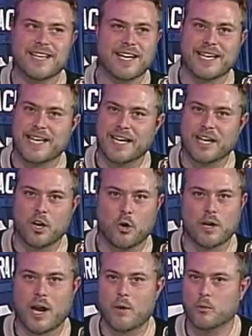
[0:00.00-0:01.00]
going to get it
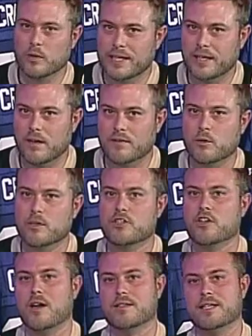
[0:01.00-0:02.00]
going. I really love Chris
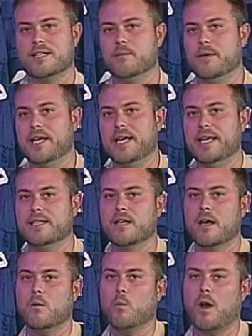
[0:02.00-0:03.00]
Johnson. To me, he's
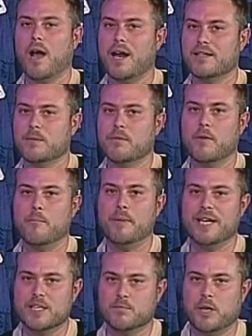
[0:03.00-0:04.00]
got some of the
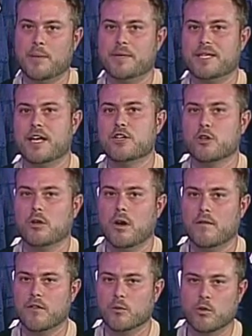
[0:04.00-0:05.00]
biggest play potential
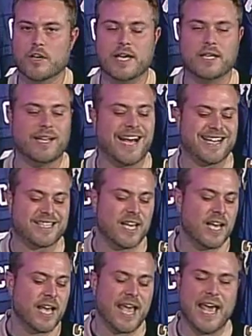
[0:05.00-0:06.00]
of the rookie class,
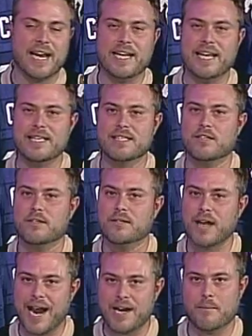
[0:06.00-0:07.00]
and he's
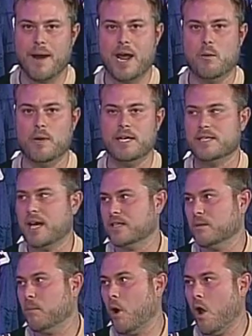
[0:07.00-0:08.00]
dynamite when he's got
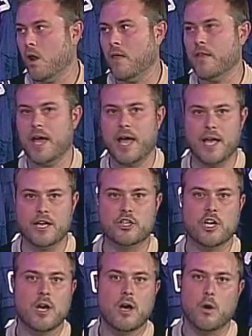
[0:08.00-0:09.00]
the ball on the
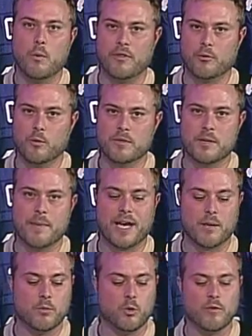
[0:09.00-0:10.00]
edge uh, with room to
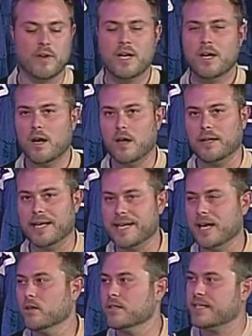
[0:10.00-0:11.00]
make a move. Uh,
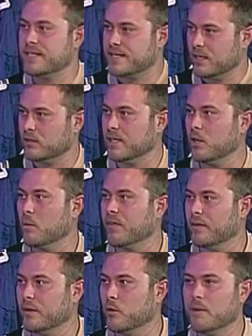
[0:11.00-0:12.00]
LenDale's still dealing with
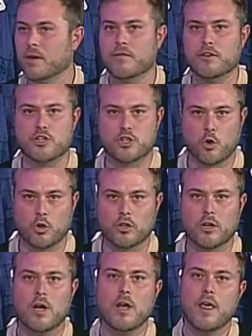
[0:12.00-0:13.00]
a little bit of the
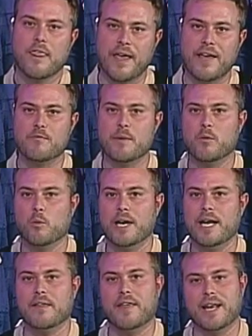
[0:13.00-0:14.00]
shoulder. They've been
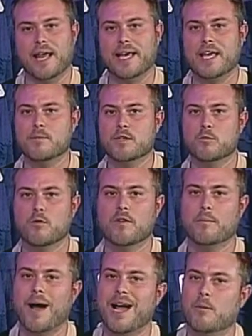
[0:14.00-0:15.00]
winning. They like him to move
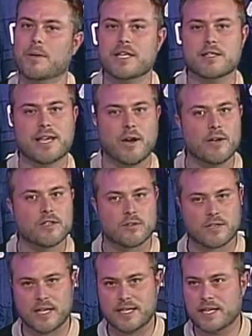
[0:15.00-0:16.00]
the pile, but his carries are
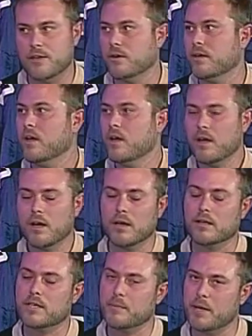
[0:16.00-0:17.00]
continue
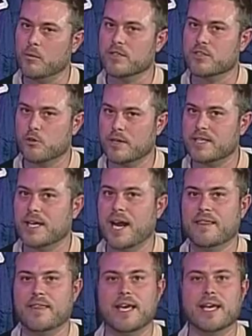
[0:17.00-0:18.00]
uh, to be restricted,
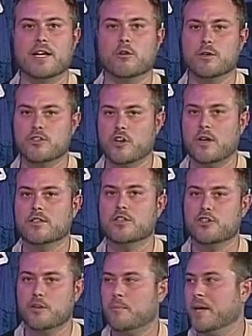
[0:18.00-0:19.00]
I think, and Chris Johnson right.
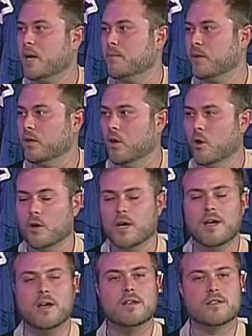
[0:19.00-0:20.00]
should pick up the load,
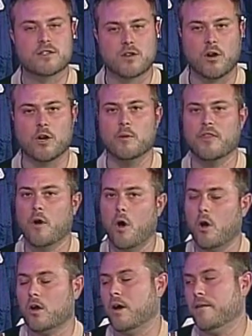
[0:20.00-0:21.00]
starting with
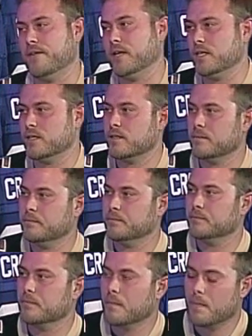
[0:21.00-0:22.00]
all confidence. Yeah, now